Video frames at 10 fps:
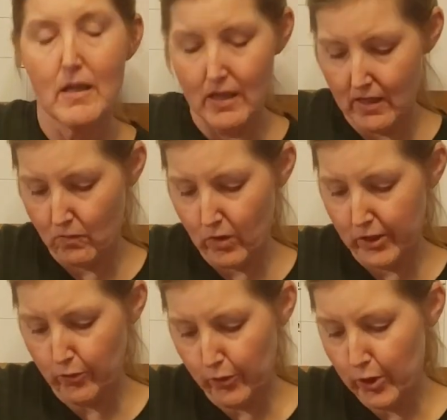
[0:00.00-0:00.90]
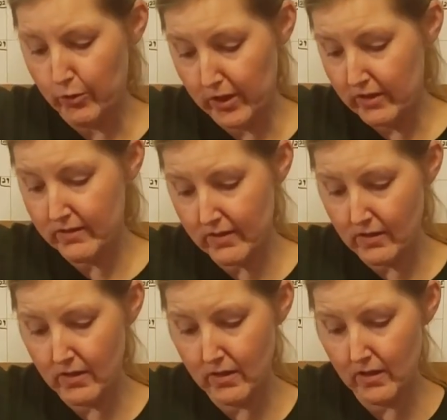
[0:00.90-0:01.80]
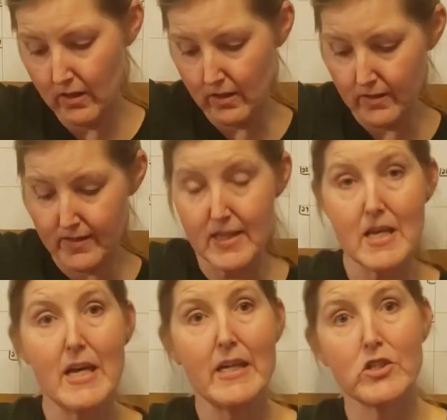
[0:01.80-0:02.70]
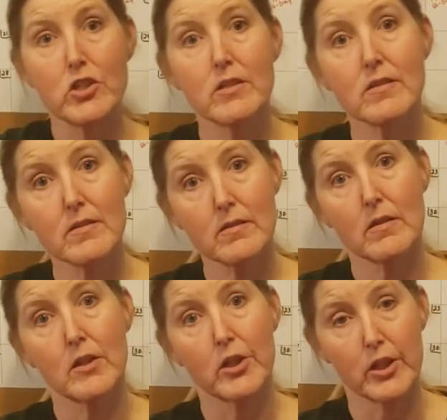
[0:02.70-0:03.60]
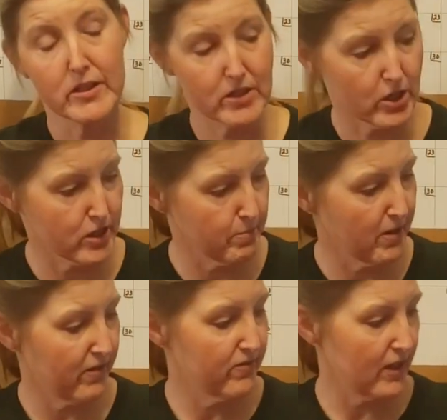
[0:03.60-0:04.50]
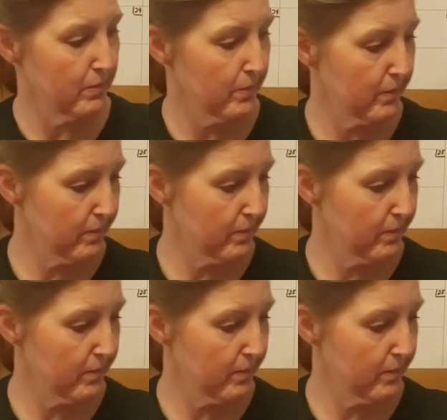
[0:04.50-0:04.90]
And what you'll notice is the edges are going to start to puff up,